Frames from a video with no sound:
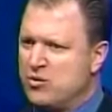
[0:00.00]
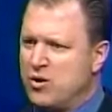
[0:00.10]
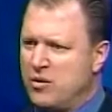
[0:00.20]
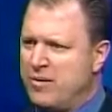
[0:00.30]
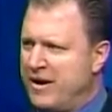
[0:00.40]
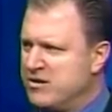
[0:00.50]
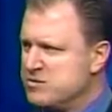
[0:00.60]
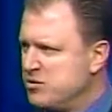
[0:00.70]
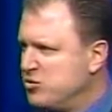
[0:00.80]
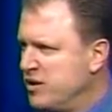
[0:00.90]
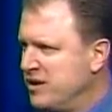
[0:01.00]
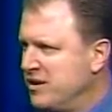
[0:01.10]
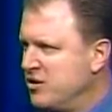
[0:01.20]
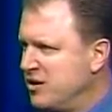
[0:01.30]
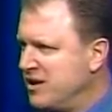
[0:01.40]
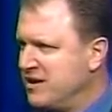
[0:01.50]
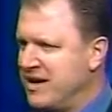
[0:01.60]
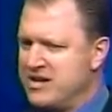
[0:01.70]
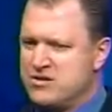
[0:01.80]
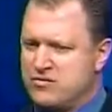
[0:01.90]
that they're well balanced between a good
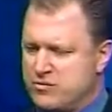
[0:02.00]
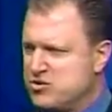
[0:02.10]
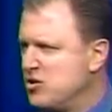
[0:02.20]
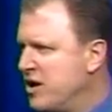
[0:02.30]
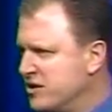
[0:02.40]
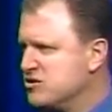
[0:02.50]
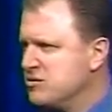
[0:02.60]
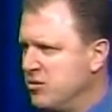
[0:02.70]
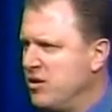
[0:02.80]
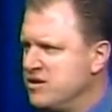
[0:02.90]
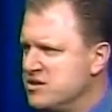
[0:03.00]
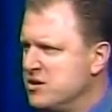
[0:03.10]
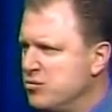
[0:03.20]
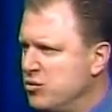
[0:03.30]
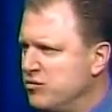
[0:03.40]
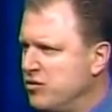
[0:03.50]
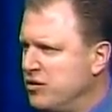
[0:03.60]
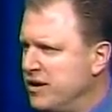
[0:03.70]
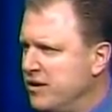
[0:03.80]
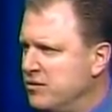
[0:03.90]
allocation from stocks to bonds in their
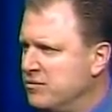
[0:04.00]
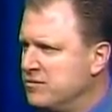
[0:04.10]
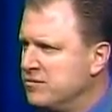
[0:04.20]
portfolio.